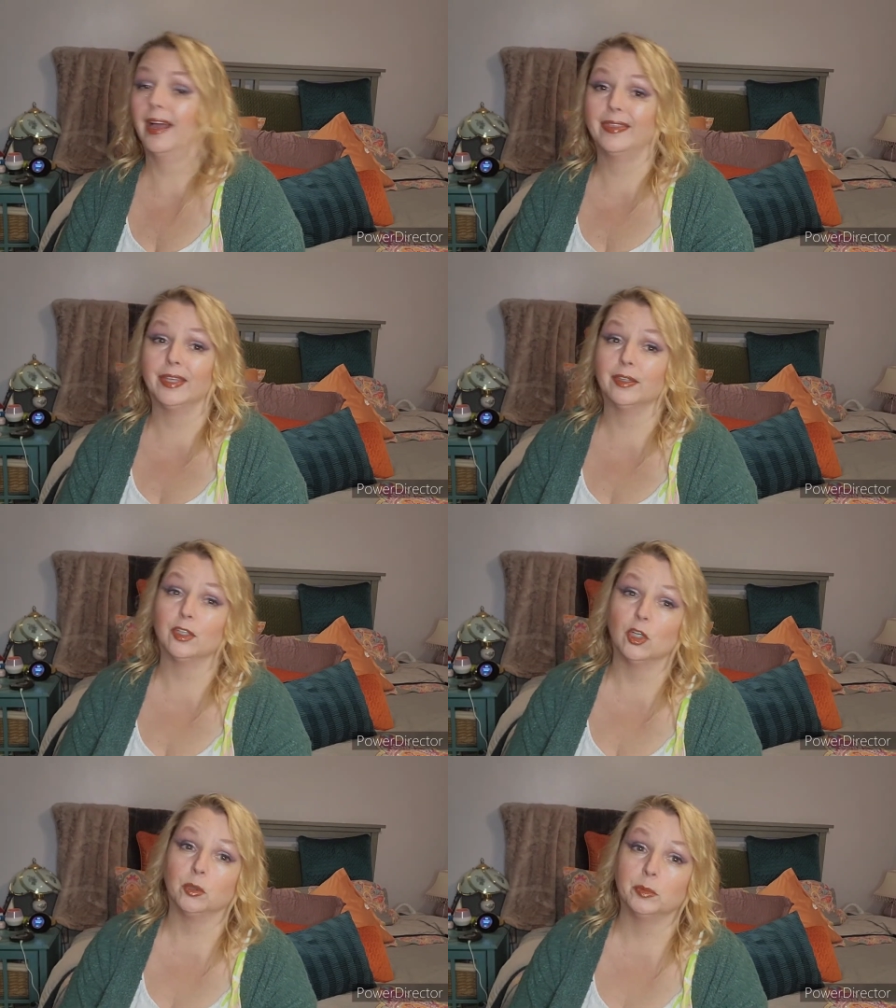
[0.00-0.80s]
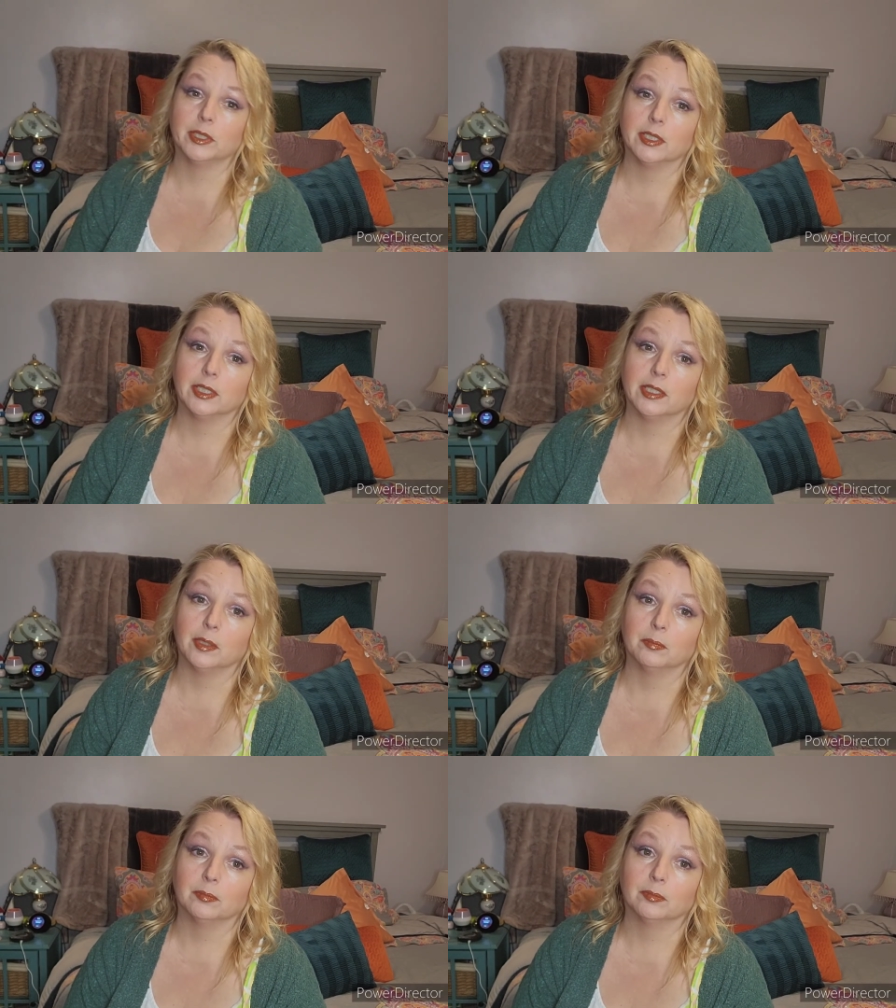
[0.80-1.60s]
I think the gnomes steal
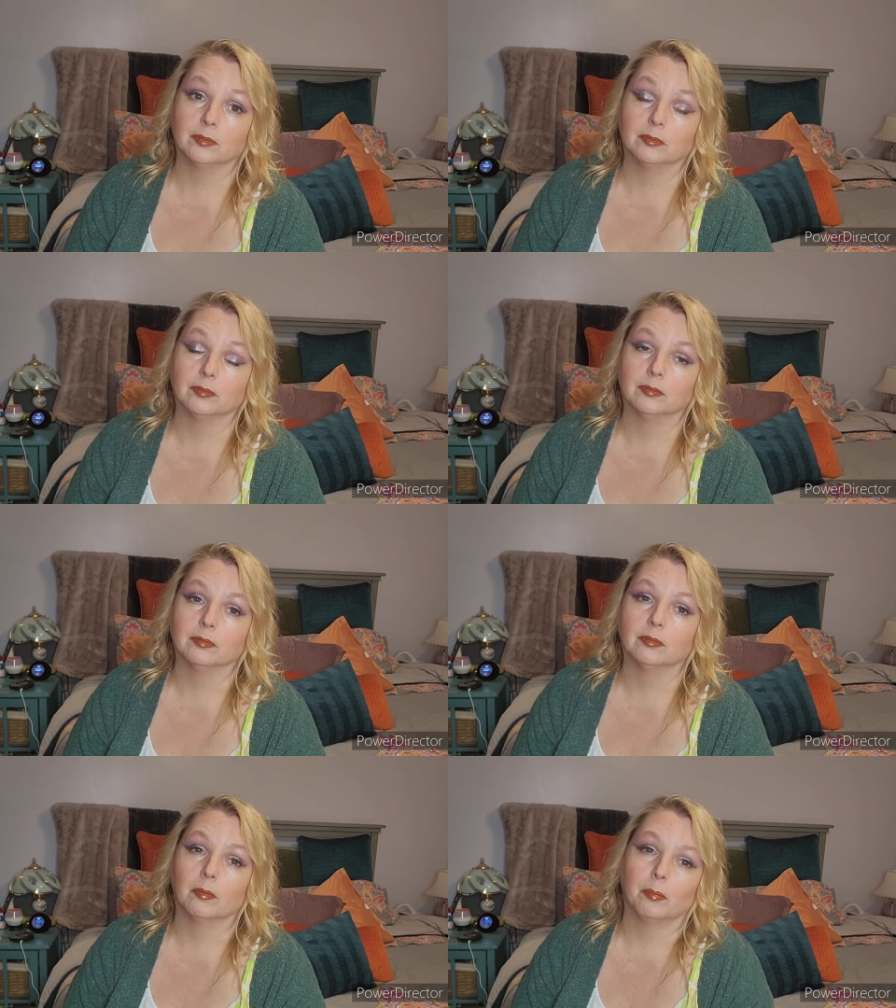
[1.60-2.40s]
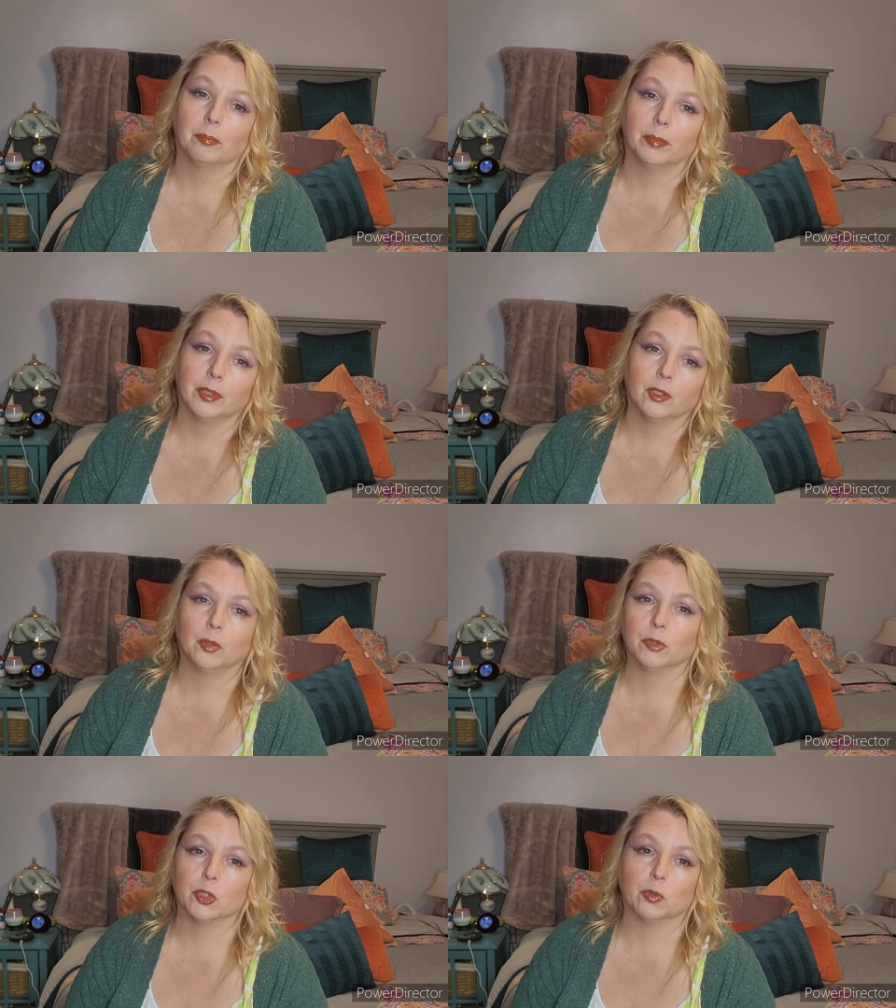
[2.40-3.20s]
them, but the
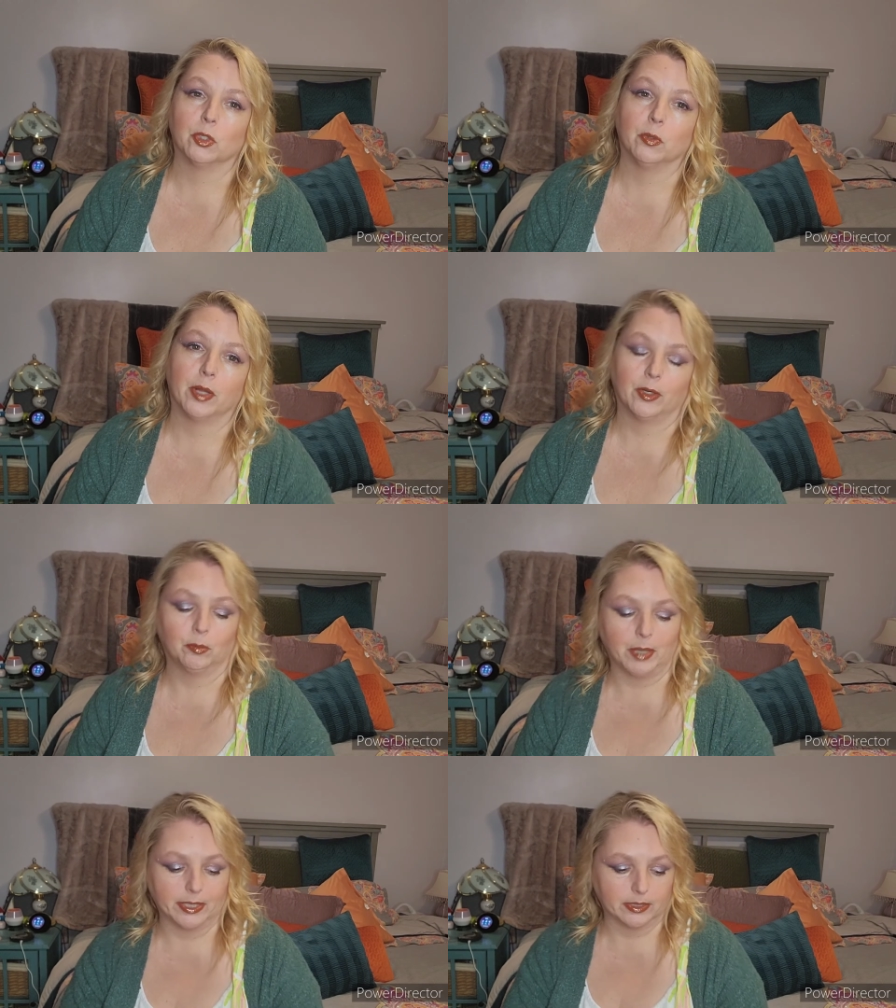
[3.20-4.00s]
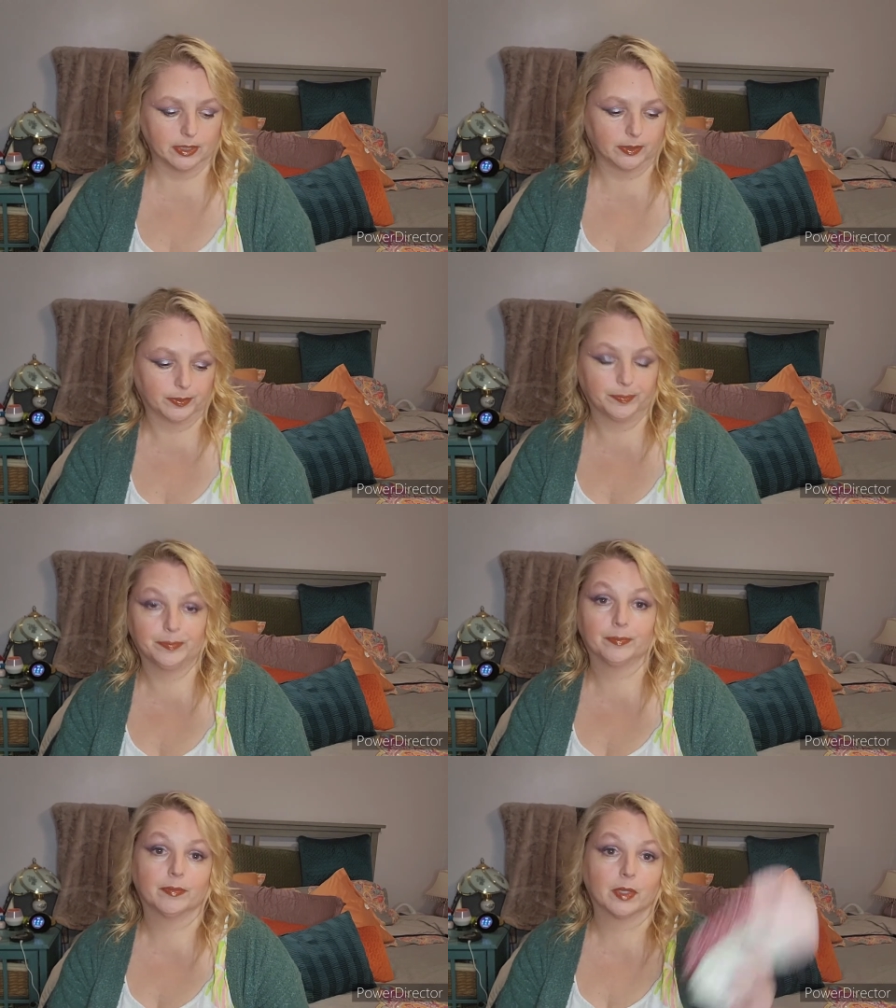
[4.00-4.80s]
gnomes are so cute I don't mind.
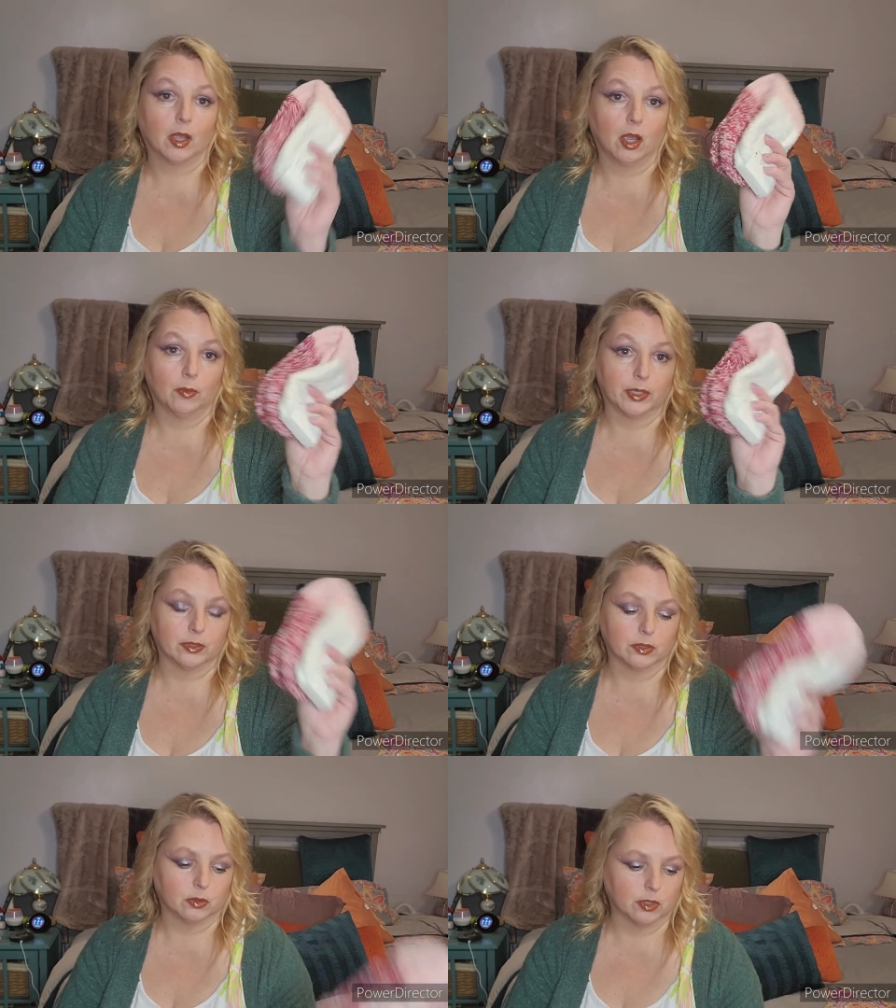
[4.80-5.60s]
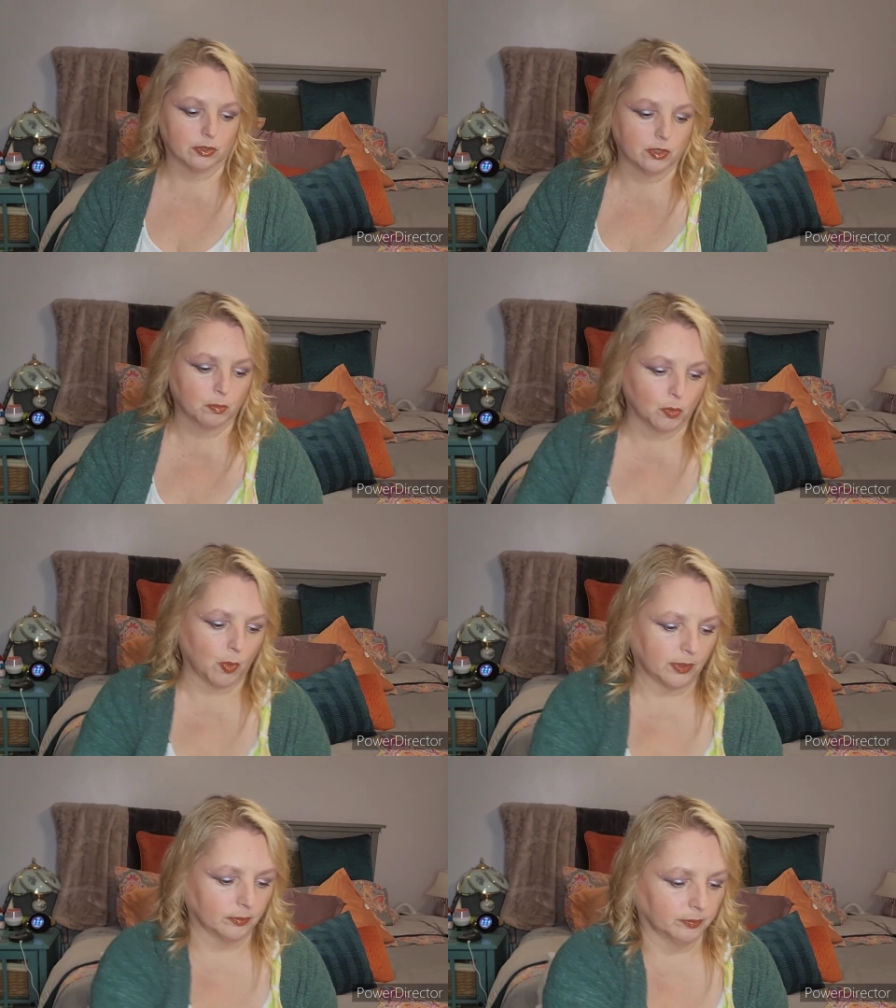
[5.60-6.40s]
All right, so there's number
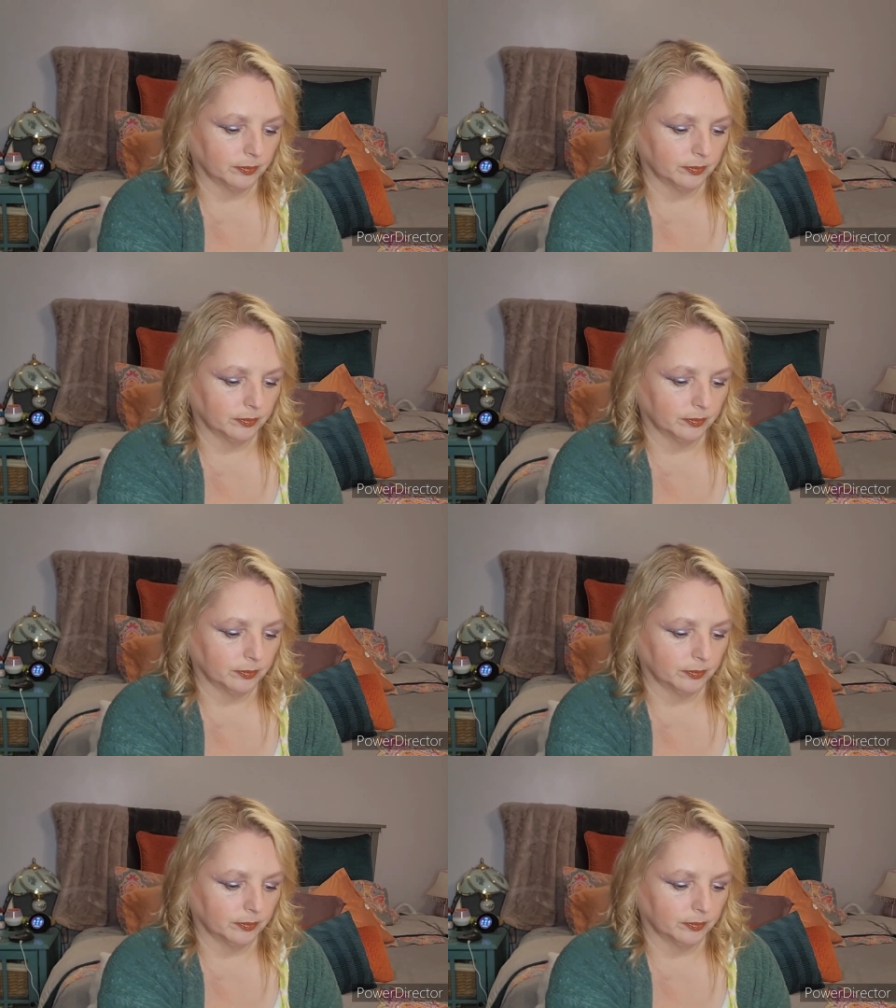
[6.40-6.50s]
one.